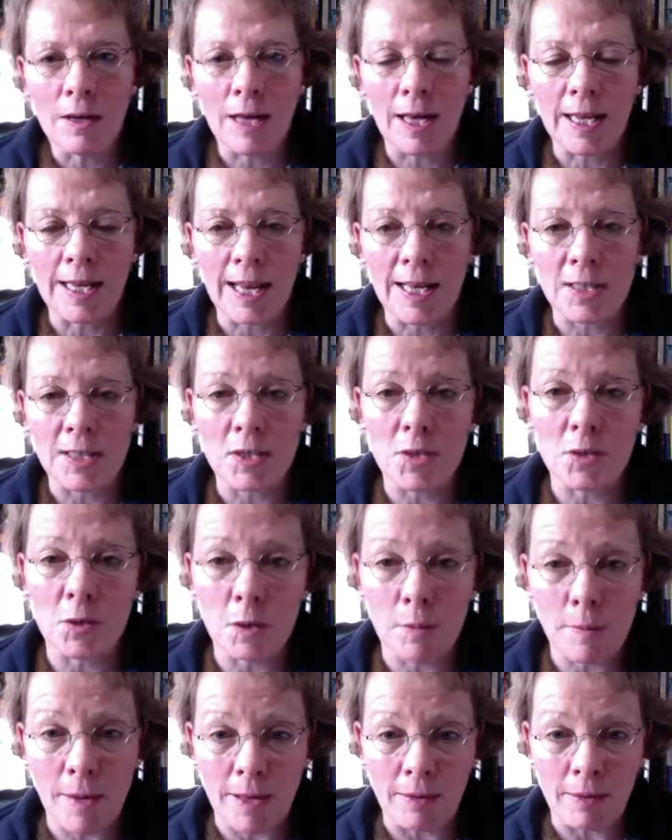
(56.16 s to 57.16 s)
I like to
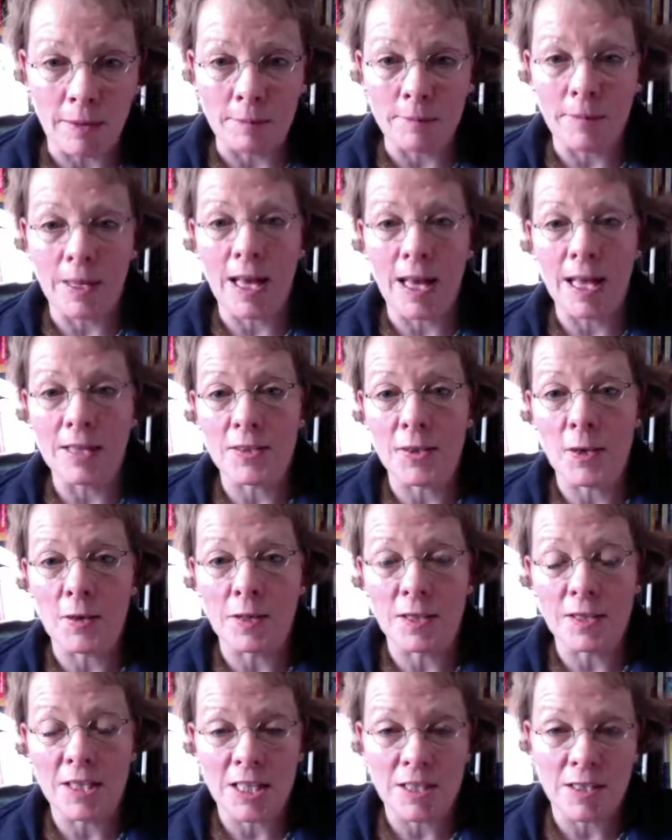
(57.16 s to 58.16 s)
talk about them so
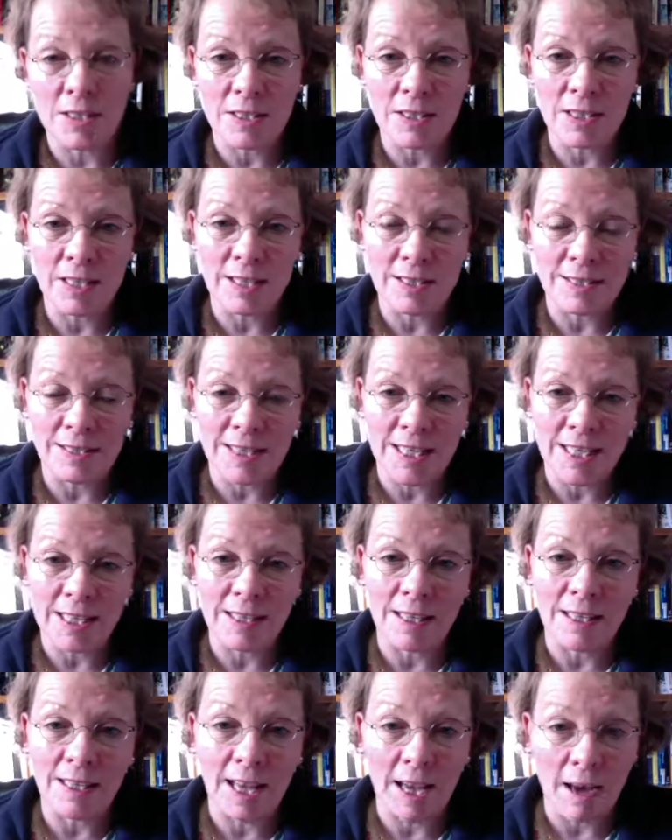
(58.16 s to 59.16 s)
that teachers can see
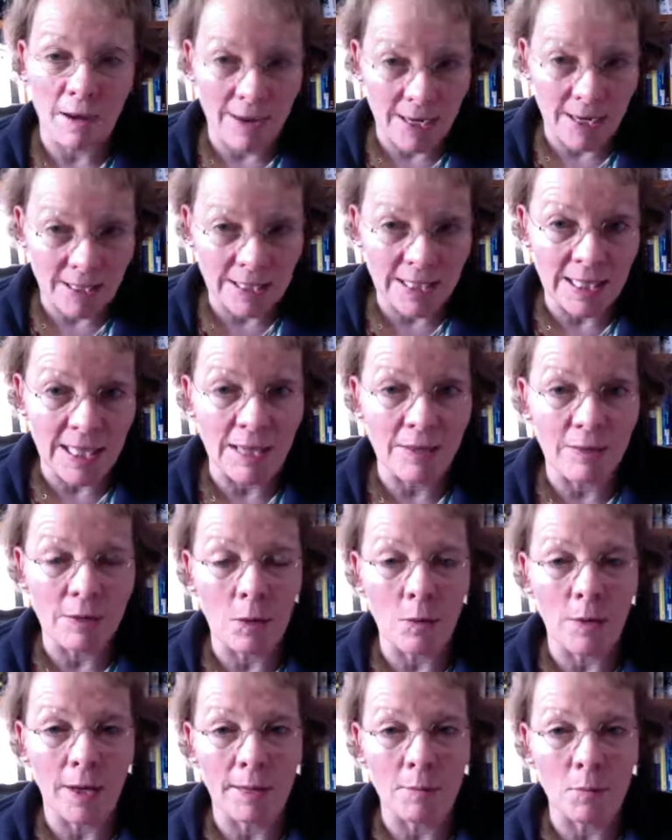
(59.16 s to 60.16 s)
that they are actually
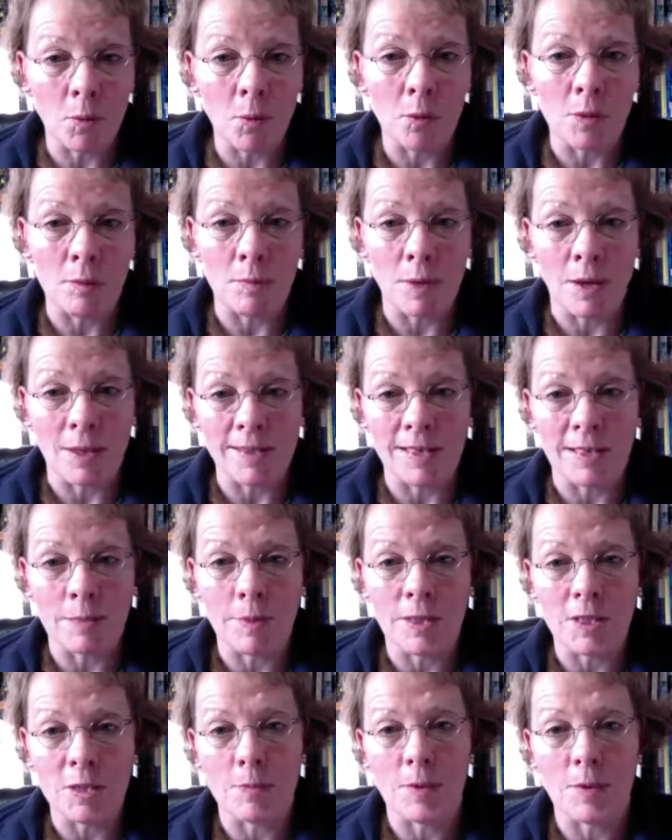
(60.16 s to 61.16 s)
quite important parts of the
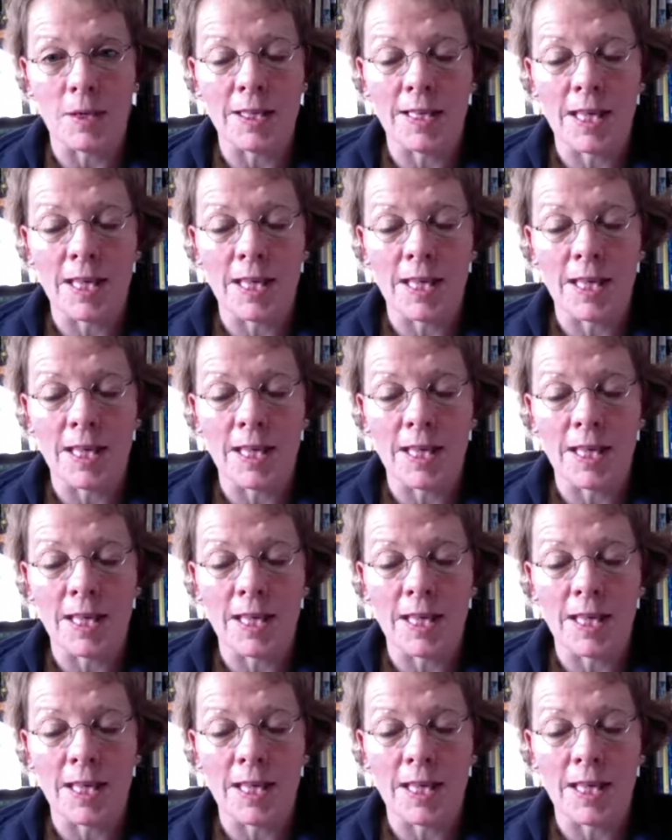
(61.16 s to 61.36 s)
picture book,